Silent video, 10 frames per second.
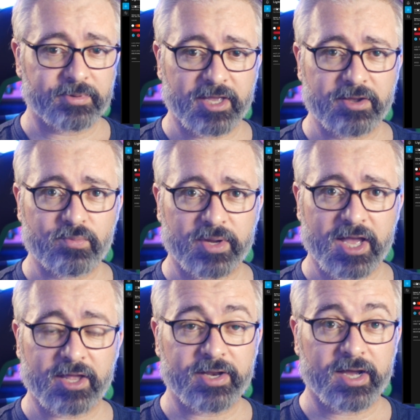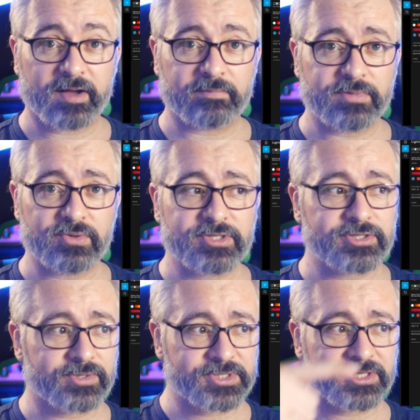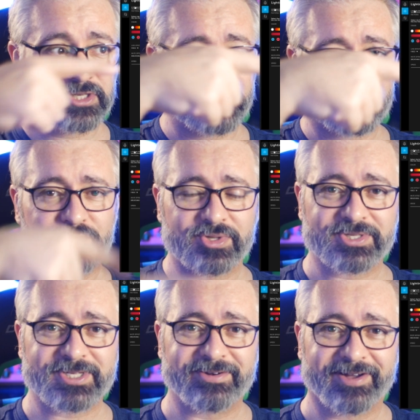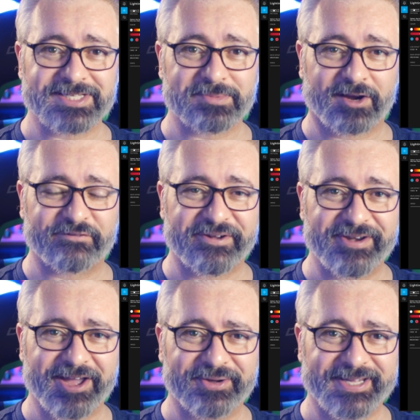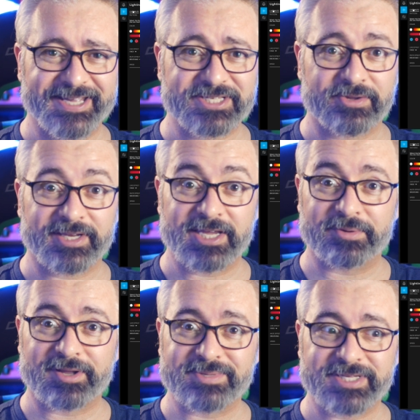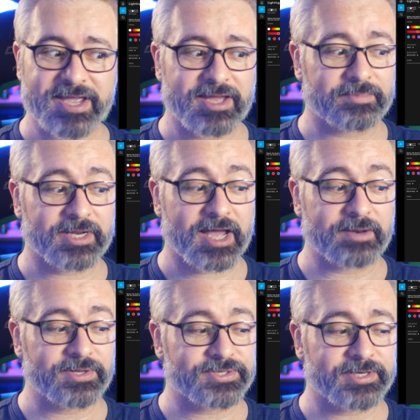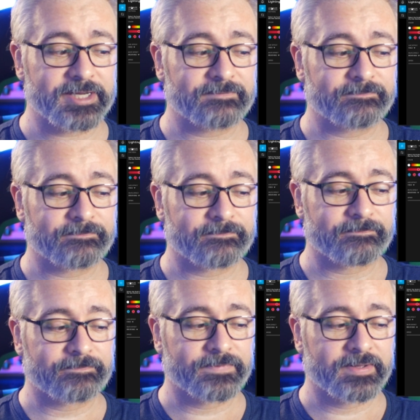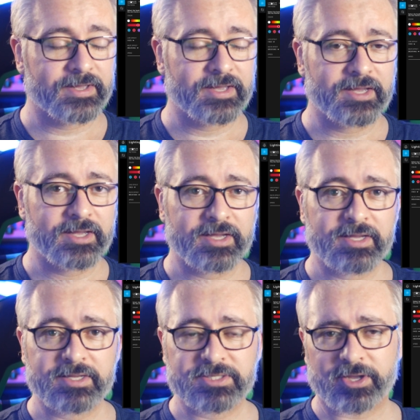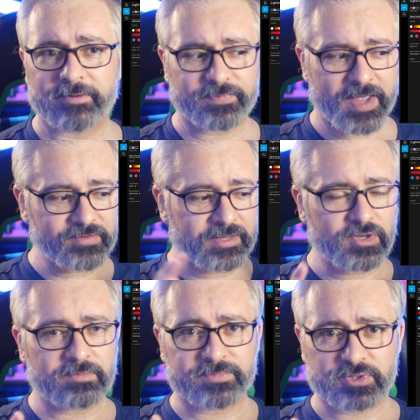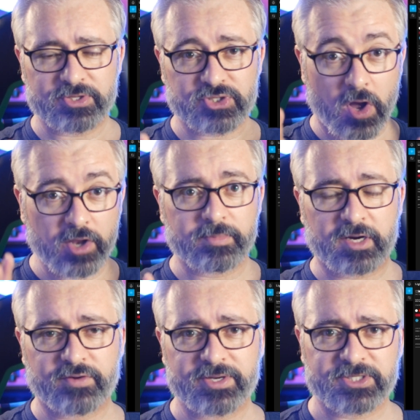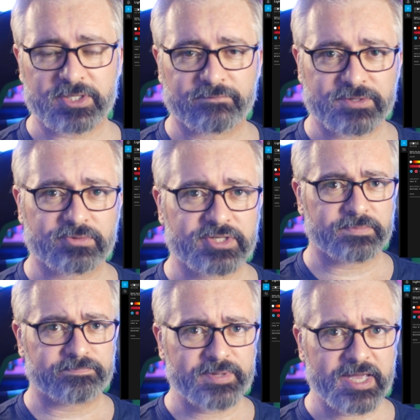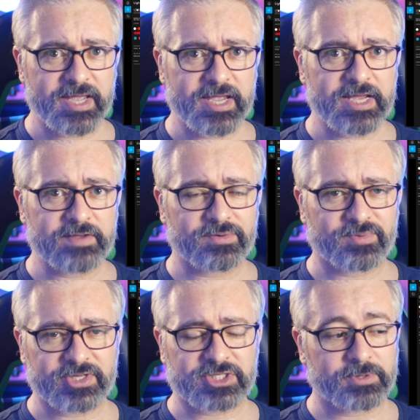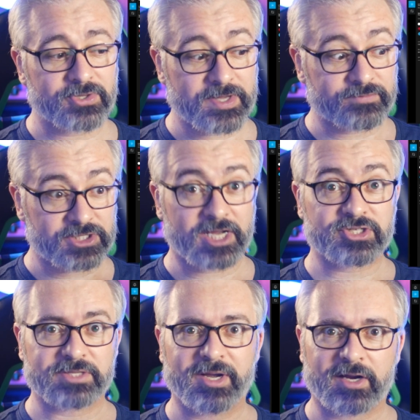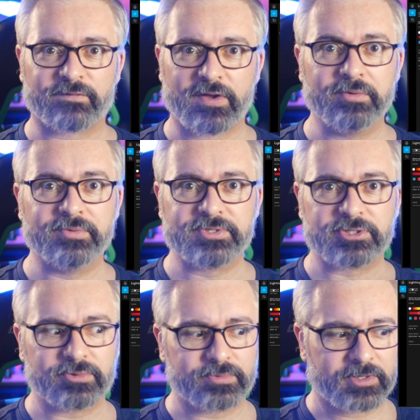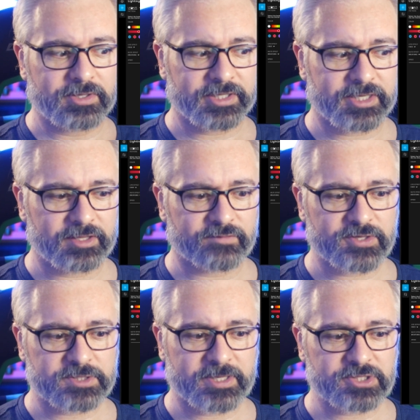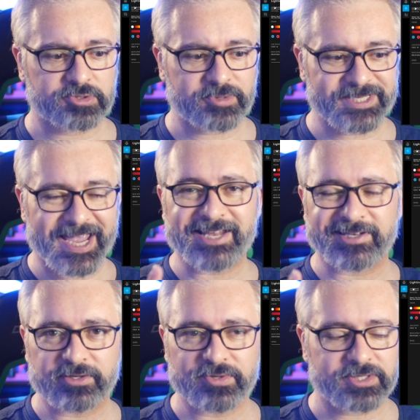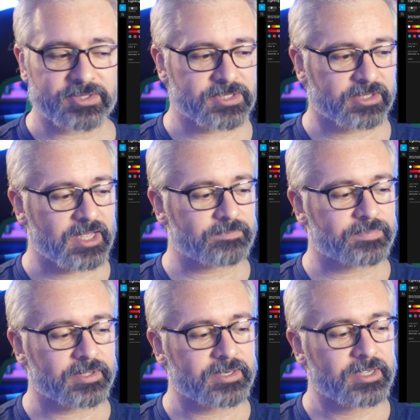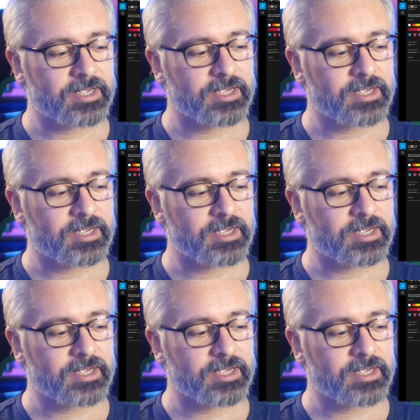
Yeah, we are now muted. You're listening to me through the Sennheiser microphone now again, so you can hear what I'm saying, and I'm going to unmute it now. So having a mute switch on the microphone itself is a bit of a risk because you have to touch the microphone to click it in the first place, which means handling noise and things like that, but